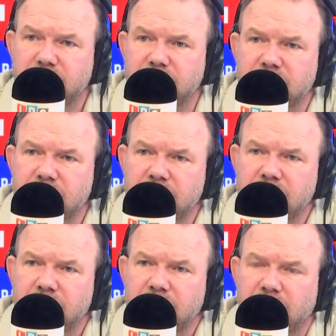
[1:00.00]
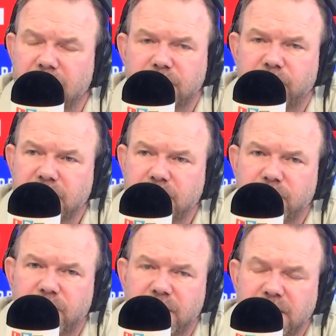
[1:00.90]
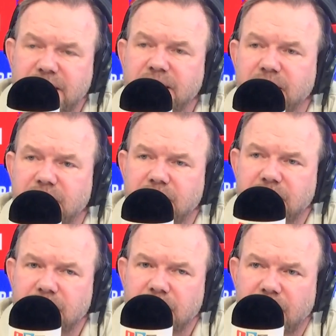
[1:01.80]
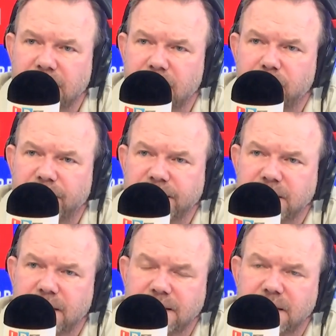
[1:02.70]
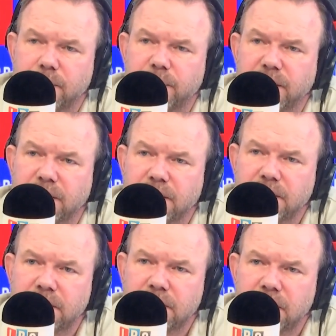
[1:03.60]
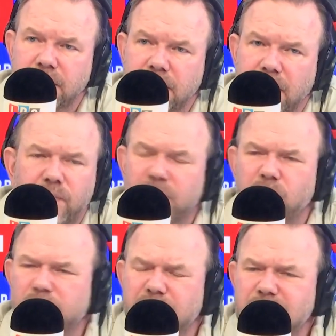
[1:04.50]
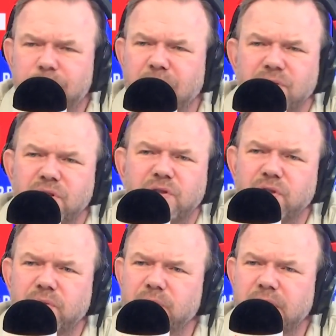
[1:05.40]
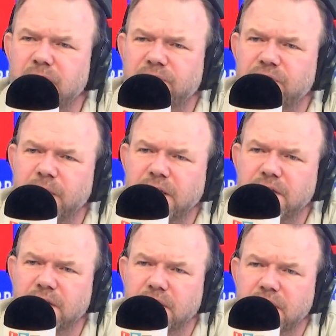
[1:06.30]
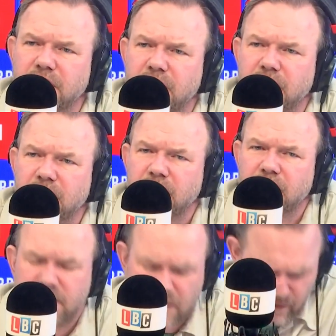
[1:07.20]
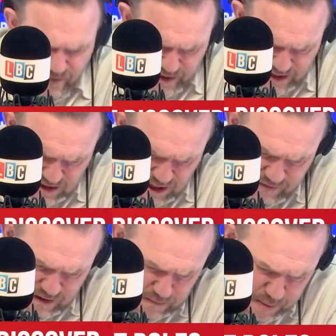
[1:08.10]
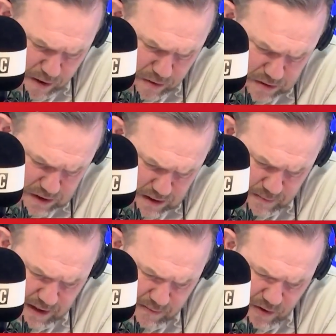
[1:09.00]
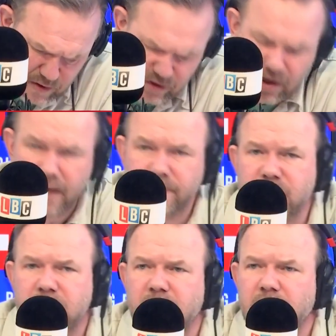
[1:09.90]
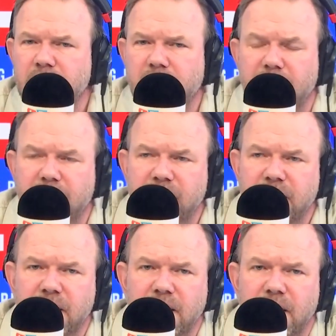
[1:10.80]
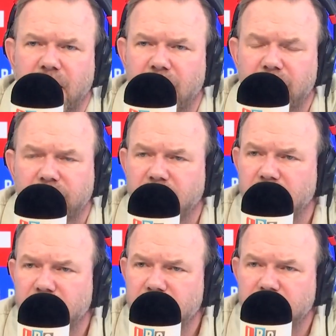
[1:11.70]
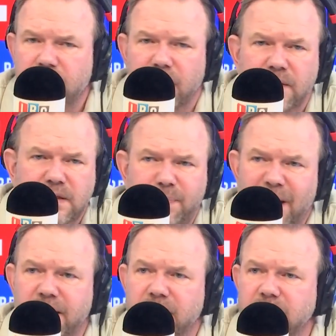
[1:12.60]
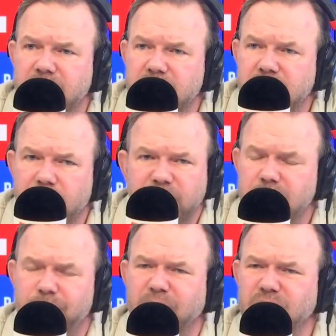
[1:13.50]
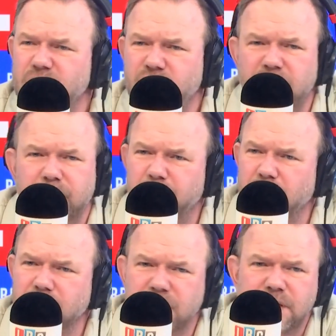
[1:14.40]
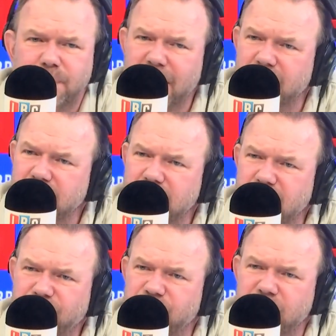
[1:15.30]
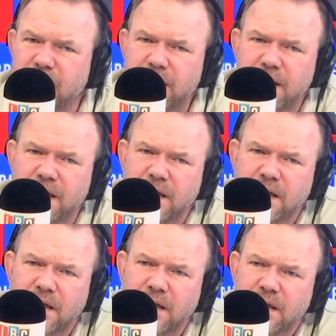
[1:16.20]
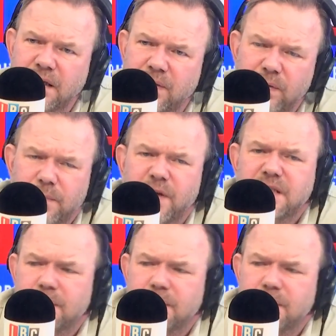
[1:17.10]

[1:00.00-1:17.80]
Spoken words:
could. Explain to me why this isn't as unpleasant as it appears. And what are we supposed to do with the information? So if we discover that Poles commit more crimes than, I don't know, Spaniards, are we supposed to treat Poles and Spaniards differently? What am I